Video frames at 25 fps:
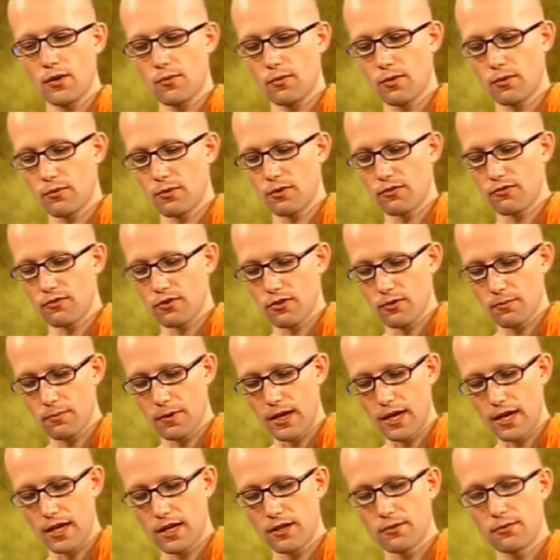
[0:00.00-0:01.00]
When we feel
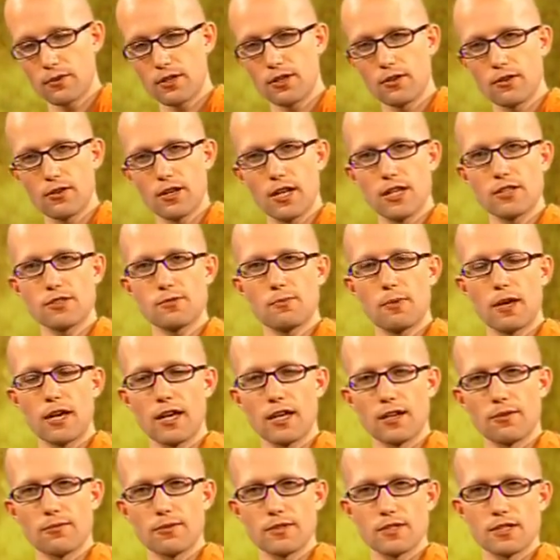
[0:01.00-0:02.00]
pain, we know it as
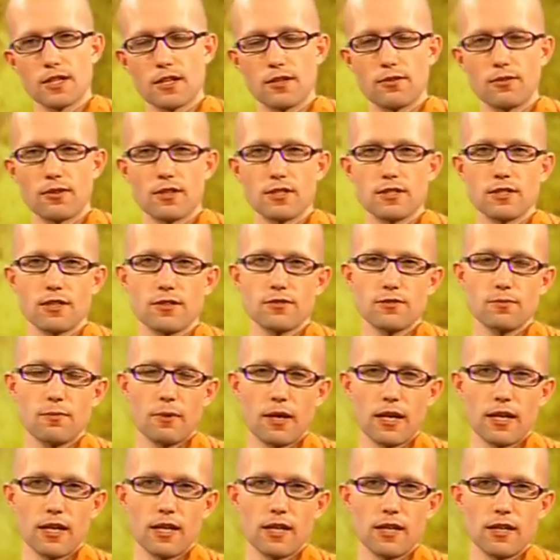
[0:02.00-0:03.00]
pain. We say to ourselves,
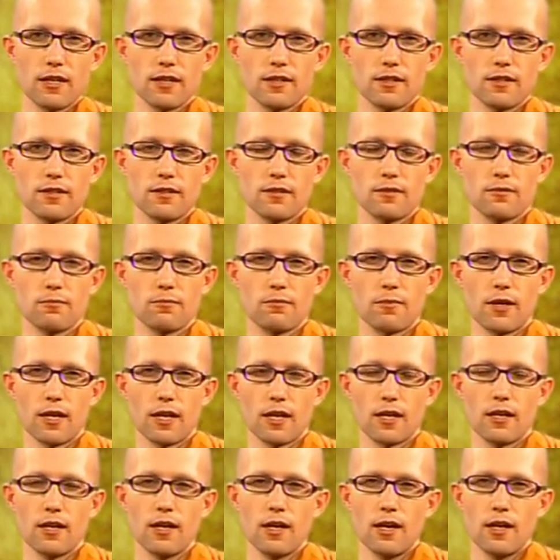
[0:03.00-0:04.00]
pain,
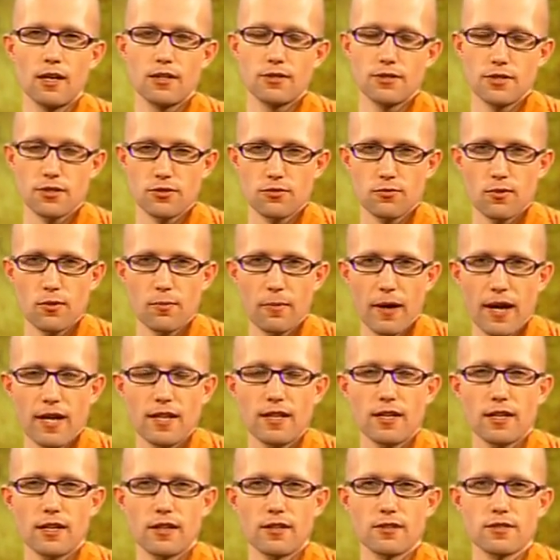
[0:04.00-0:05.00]
pain. Just
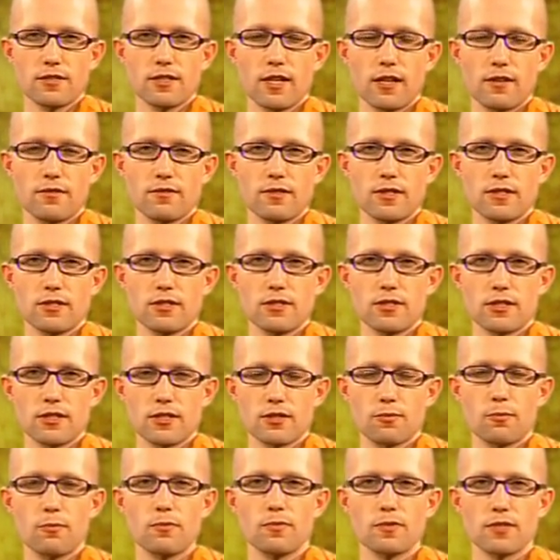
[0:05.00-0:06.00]
reminding ourselves it's
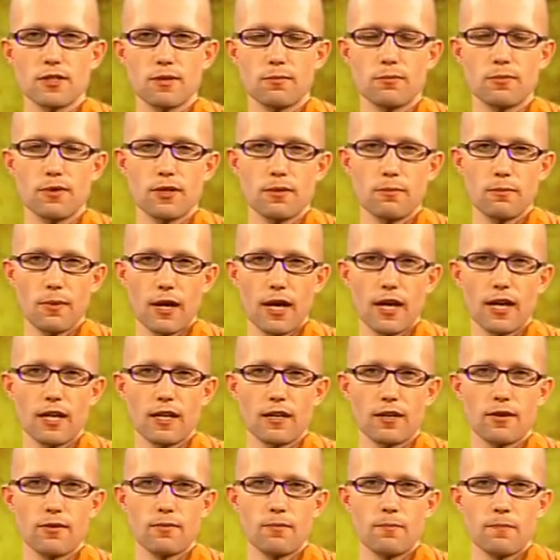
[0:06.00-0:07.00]
just simply
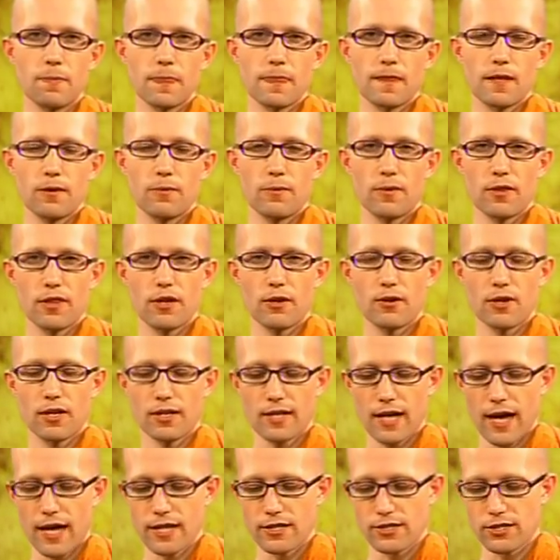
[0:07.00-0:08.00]
pain without
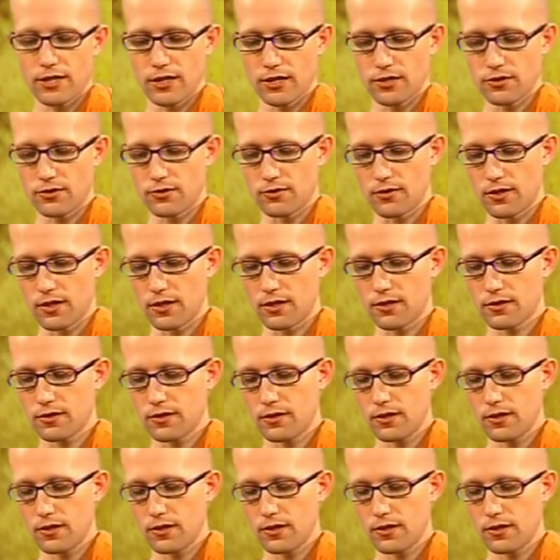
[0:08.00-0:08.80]
attaching to it.